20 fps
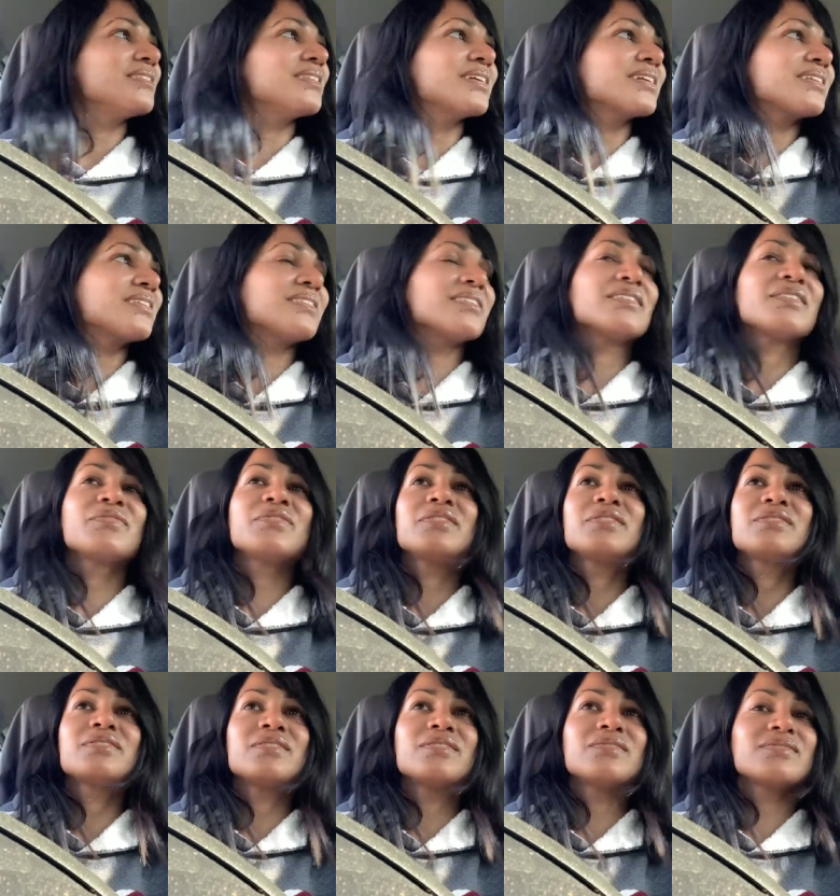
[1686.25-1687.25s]
like here, if you
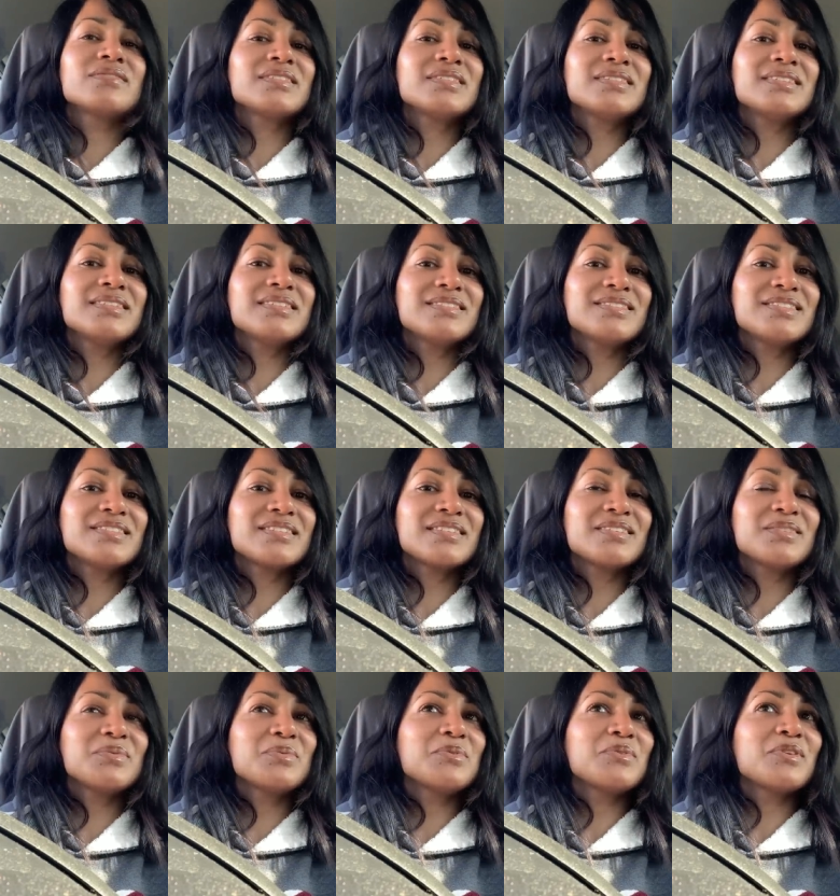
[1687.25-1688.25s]
don't see a
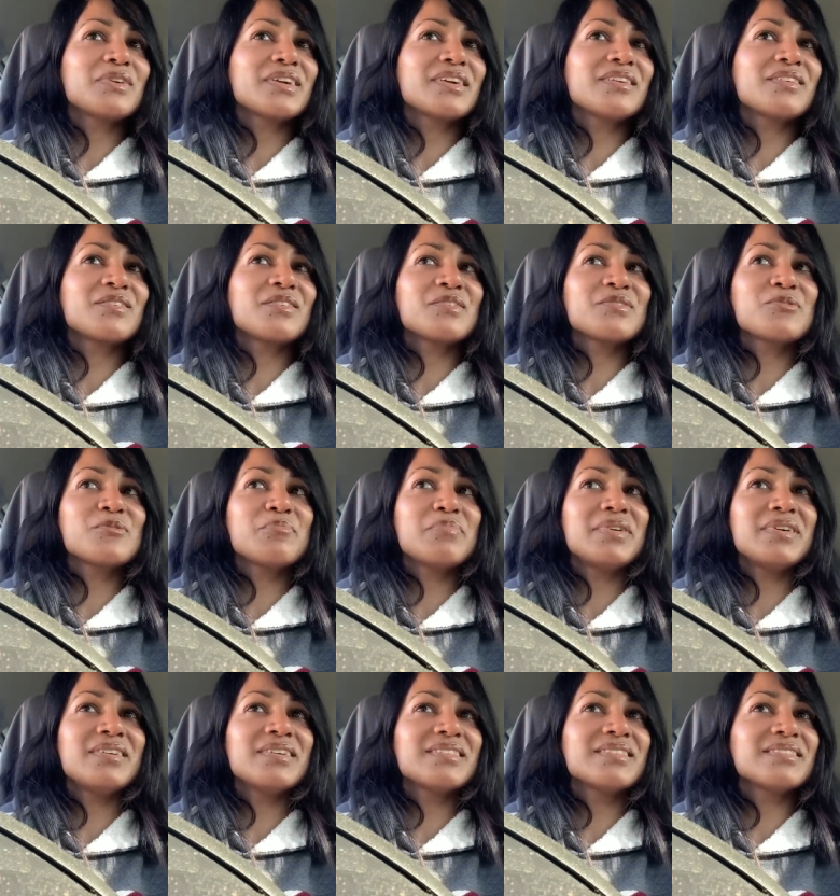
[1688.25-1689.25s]
chicken walking across your
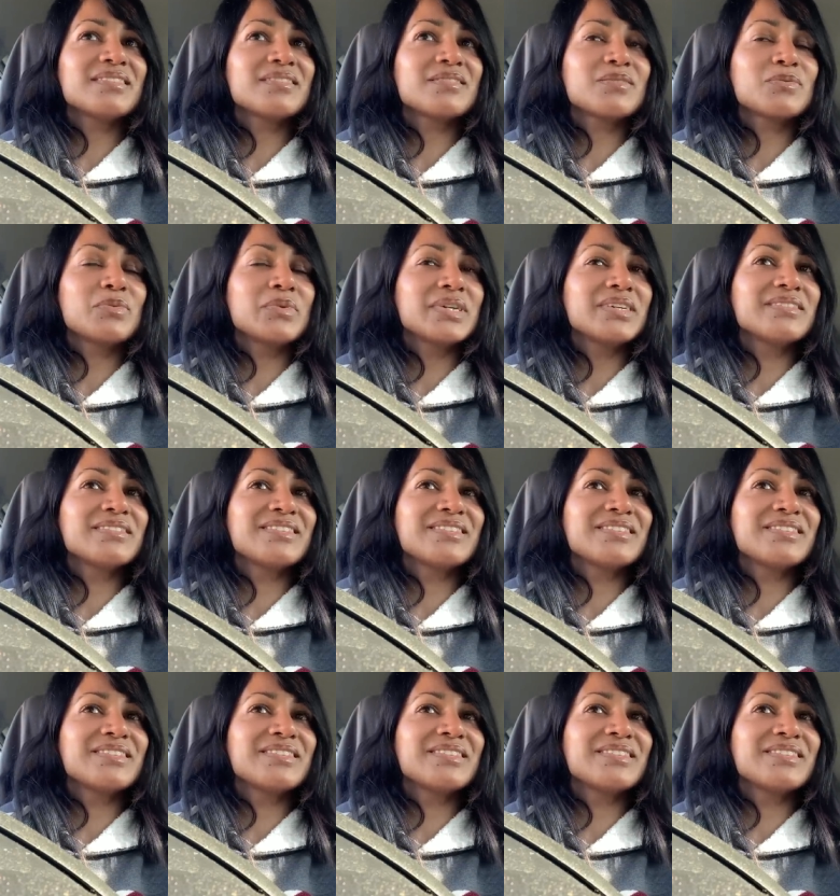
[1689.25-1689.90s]
path, it's weird,